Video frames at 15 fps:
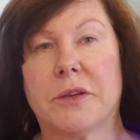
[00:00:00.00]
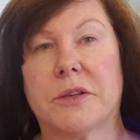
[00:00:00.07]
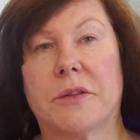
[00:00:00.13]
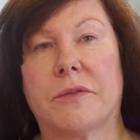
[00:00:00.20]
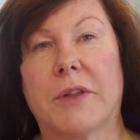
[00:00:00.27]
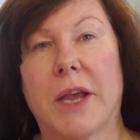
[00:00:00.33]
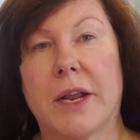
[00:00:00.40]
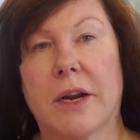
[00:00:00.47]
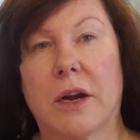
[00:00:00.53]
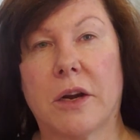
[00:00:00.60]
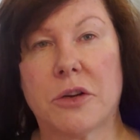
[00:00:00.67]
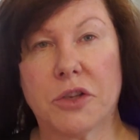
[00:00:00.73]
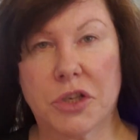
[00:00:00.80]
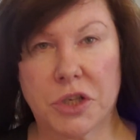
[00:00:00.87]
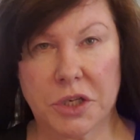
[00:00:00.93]
use the flat
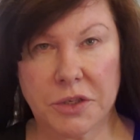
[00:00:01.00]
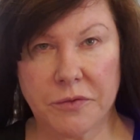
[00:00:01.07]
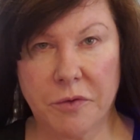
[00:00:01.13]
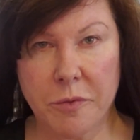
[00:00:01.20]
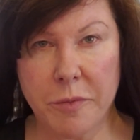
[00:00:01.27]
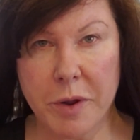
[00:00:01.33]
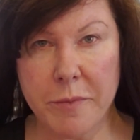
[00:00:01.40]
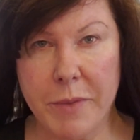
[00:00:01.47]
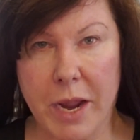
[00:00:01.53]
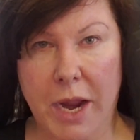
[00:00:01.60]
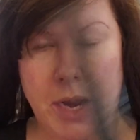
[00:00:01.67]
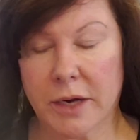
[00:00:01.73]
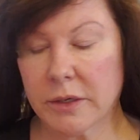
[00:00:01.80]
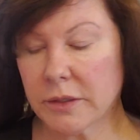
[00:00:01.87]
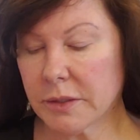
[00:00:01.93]
iron just for my
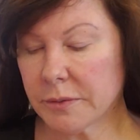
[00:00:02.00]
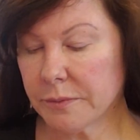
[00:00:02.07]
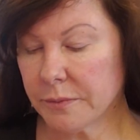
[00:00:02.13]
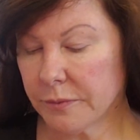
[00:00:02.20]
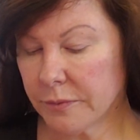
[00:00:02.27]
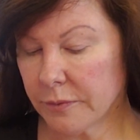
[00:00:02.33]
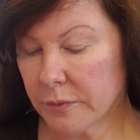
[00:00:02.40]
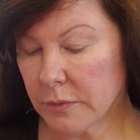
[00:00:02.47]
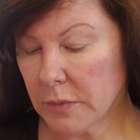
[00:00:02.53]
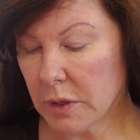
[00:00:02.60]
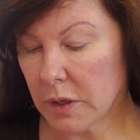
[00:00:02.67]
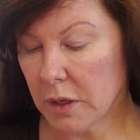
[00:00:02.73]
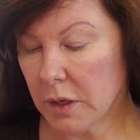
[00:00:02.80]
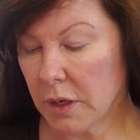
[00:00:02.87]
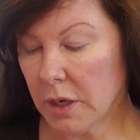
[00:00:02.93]
bangs.
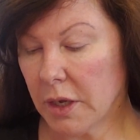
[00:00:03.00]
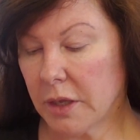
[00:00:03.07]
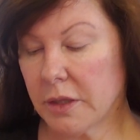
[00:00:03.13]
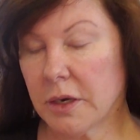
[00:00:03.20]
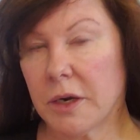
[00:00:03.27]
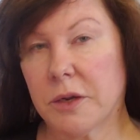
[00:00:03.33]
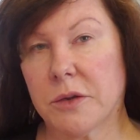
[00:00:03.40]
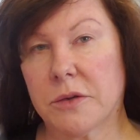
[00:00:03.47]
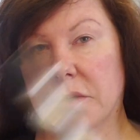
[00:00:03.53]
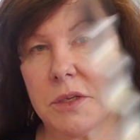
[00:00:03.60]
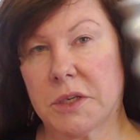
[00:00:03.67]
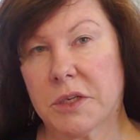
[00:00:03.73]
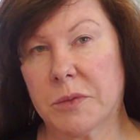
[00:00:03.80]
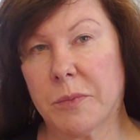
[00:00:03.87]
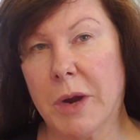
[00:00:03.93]
And then I use
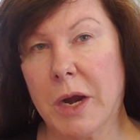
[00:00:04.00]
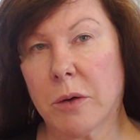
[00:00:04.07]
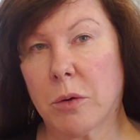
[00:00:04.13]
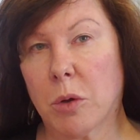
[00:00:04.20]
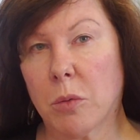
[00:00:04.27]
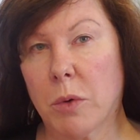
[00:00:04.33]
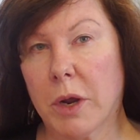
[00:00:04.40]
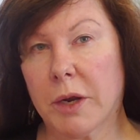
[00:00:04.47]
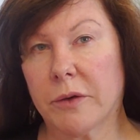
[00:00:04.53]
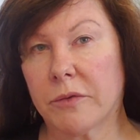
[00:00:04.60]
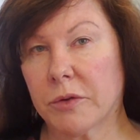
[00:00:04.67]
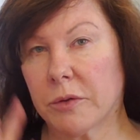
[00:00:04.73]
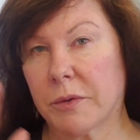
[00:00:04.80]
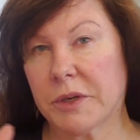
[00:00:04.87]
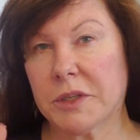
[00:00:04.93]
the spiral one
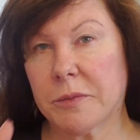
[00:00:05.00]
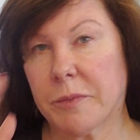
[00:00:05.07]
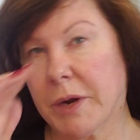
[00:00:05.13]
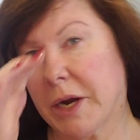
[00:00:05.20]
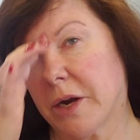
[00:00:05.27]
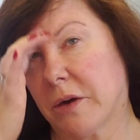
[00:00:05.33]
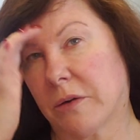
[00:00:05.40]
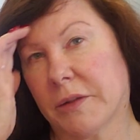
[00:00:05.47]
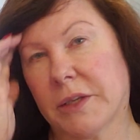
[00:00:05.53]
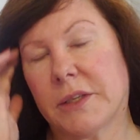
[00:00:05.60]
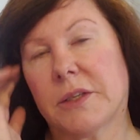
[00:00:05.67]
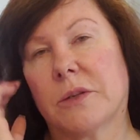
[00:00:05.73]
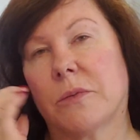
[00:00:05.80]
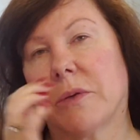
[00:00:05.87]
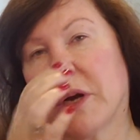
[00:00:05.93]
for the rest of my hair, and
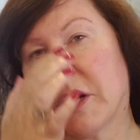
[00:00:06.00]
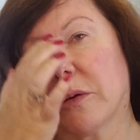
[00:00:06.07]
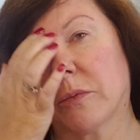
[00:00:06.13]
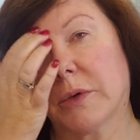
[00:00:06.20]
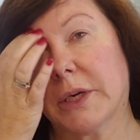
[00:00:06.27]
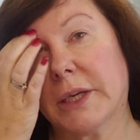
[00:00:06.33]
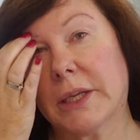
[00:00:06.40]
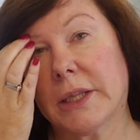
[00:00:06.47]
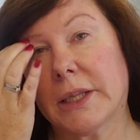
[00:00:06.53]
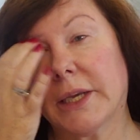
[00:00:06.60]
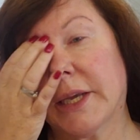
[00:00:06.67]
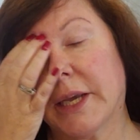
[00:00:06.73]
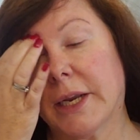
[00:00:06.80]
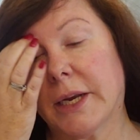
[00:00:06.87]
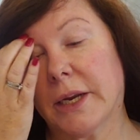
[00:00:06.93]
this is where I really
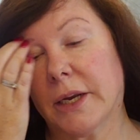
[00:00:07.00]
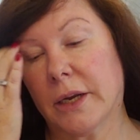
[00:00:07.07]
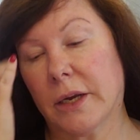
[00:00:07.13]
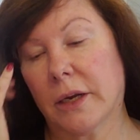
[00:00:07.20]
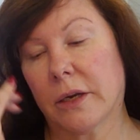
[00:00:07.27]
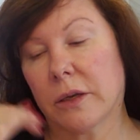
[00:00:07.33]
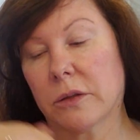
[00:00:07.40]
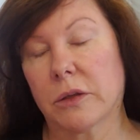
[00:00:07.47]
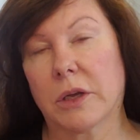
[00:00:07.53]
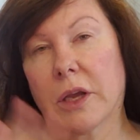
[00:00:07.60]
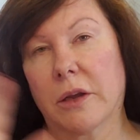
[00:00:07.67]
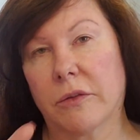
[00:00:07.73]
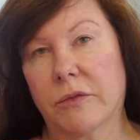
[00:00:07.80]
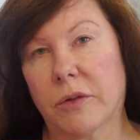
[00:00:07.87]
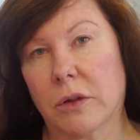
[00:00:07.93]
get it
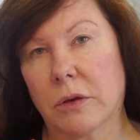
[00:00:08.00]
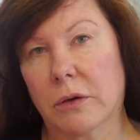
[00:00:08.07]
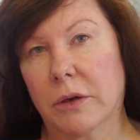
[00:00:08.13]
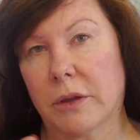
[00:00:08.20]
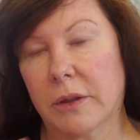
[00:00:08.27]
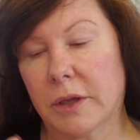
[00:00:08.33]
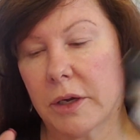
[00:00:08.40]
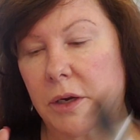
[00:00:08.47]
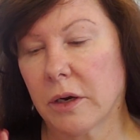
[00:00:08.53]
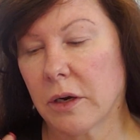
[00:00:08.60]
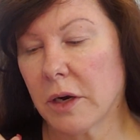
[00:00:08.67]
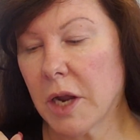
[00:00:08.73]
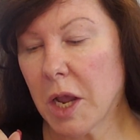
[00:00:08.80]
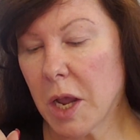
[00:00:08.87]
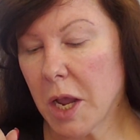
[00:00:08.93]
looking fuller and
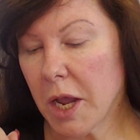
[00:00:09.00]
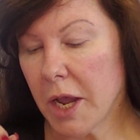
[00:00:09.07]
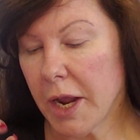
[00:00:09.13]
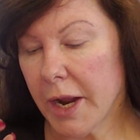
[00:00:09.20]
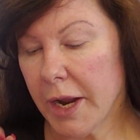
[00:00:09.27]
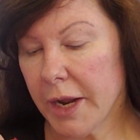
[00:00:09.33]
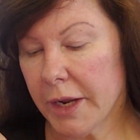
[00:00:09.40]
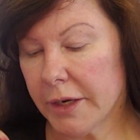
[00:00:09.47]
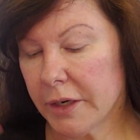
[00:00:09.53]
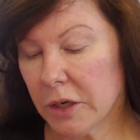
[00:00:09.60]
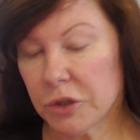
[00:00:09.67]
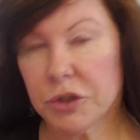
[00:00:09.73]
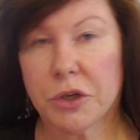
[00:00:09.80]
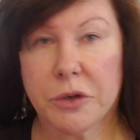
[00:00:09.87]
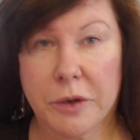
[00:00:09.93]
thicker, and
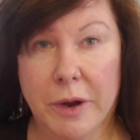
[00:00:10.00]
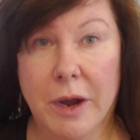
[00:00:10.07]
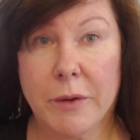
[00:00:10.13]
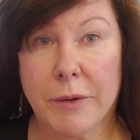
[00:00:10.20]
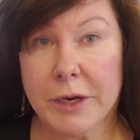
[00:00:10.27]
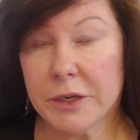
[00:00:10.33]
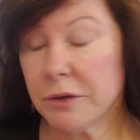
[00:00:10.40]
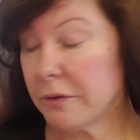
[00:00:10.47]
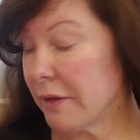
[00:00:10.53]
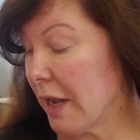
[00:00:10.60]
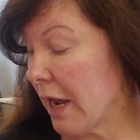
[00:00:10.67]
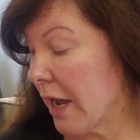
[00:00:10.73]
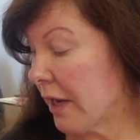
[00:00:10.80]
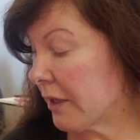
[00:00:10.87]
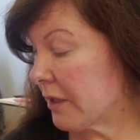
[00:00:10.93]
I'll show you how I do
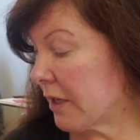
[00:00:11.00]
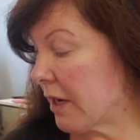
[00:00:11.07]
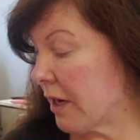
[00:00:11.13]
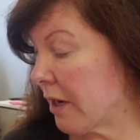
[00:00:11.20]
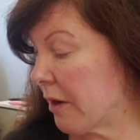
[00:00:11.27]
that.